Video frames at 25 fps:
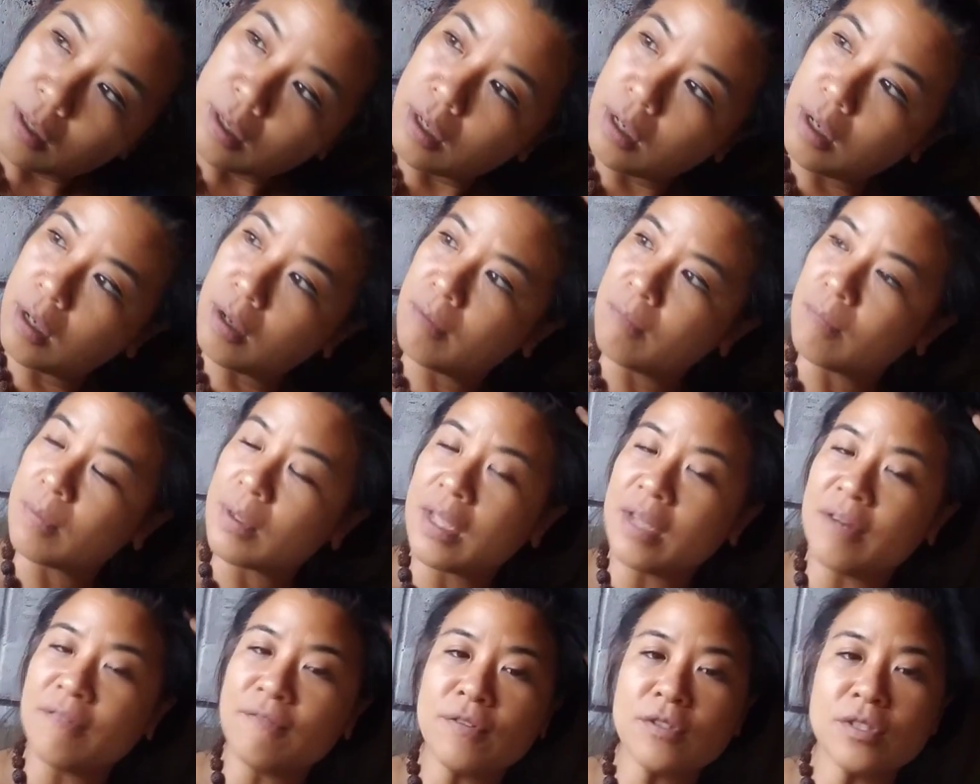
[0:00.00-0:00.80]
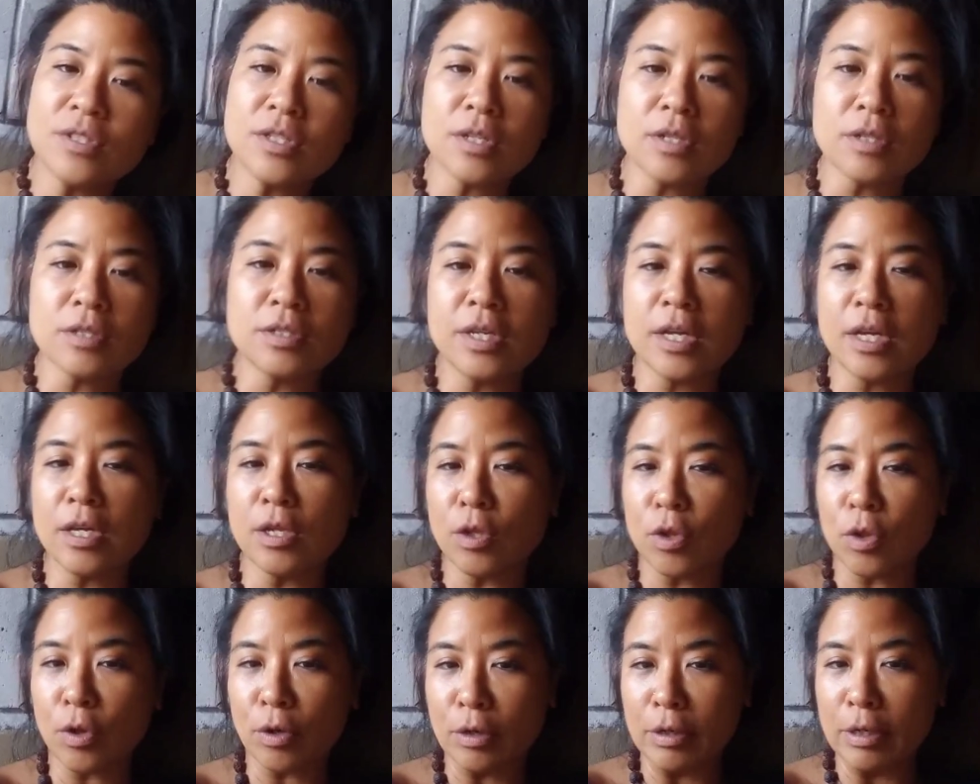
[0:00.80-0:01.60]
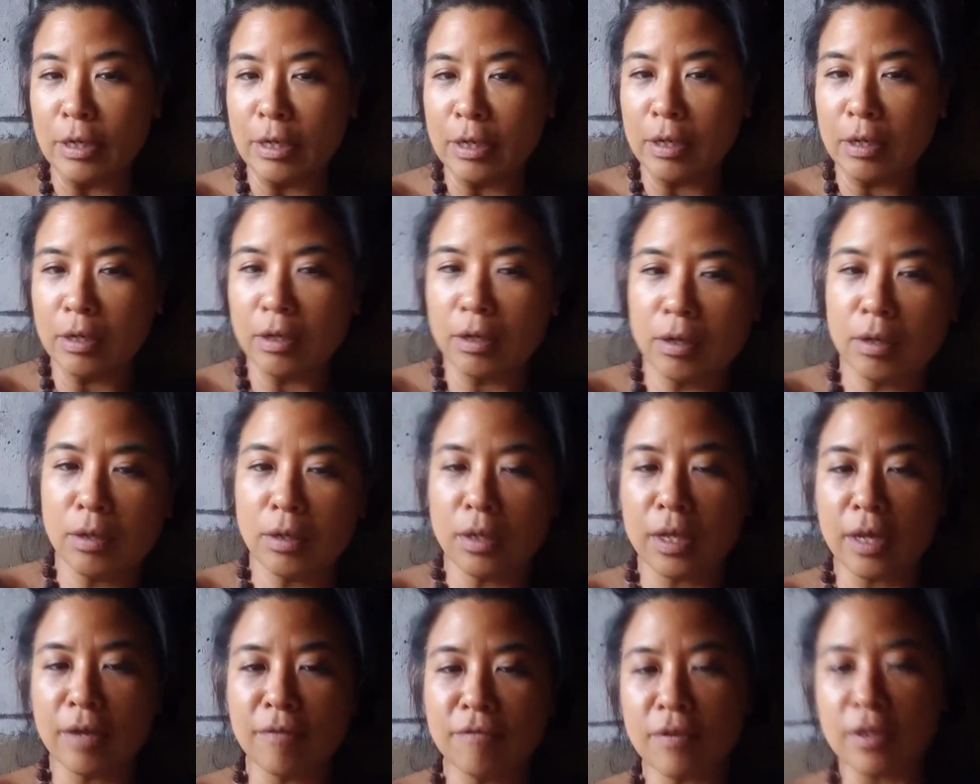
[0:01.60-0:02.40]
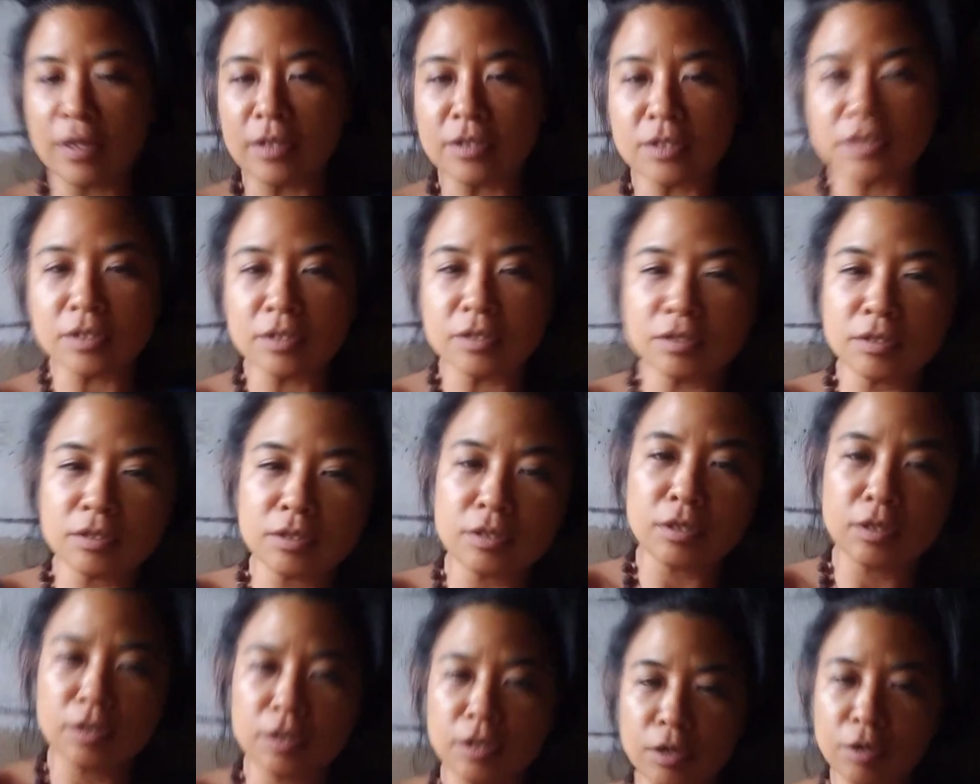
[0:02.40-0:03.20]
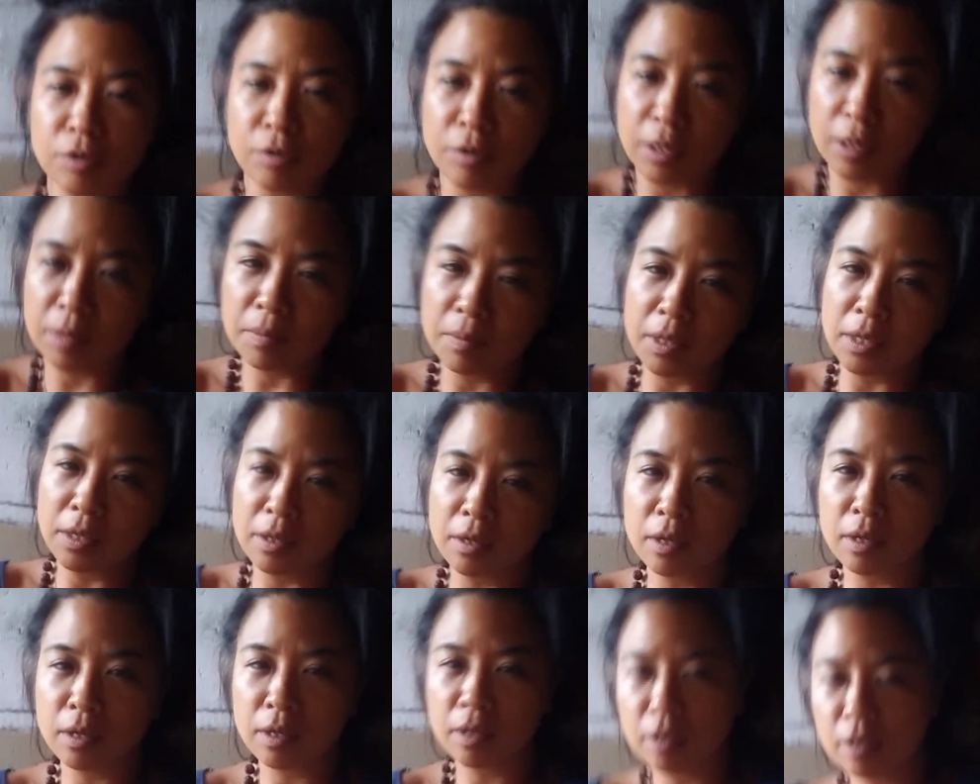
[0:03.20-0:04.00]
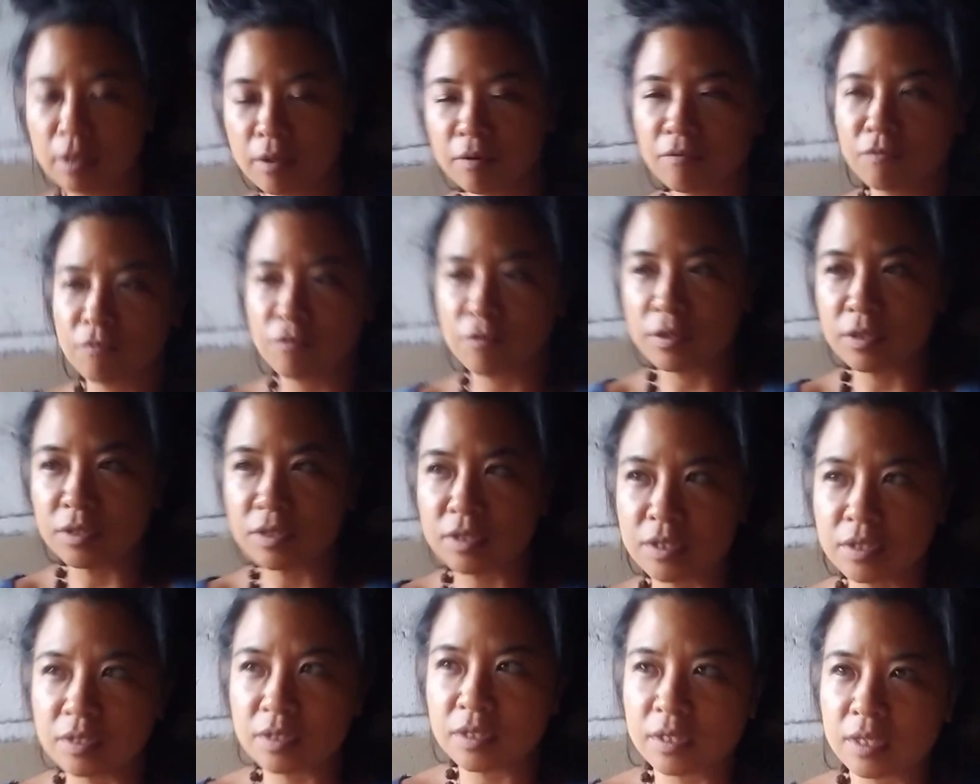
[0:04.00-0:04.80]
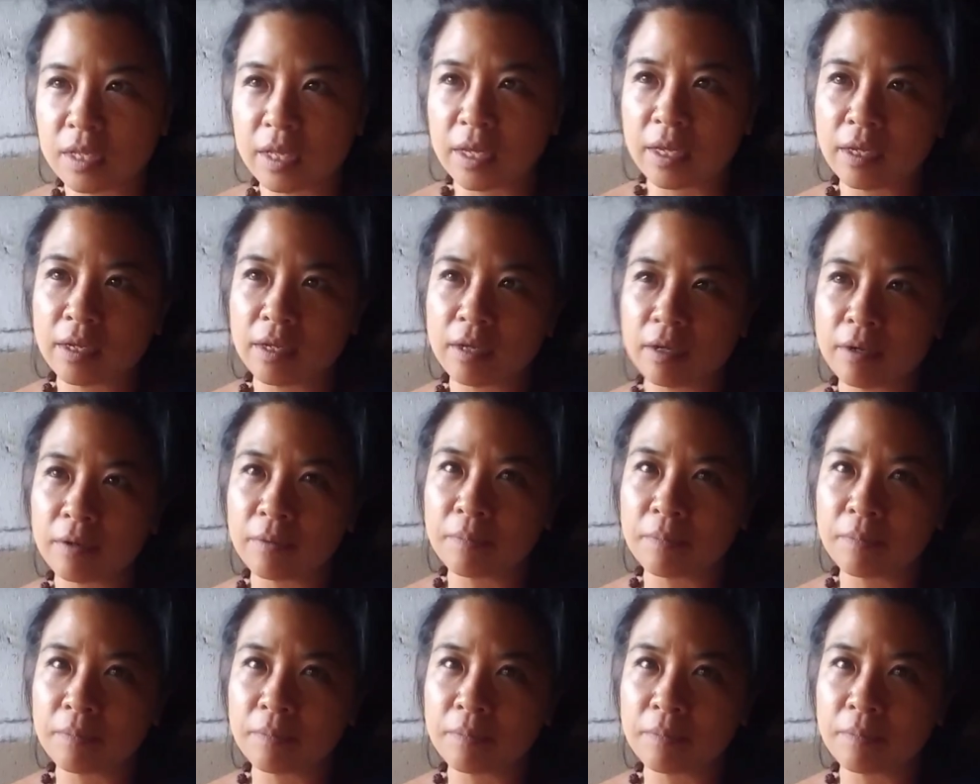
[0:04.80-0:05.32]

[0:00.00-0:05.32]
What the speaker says: can facilitate learning, life lessons, you know what I mean? For instance, like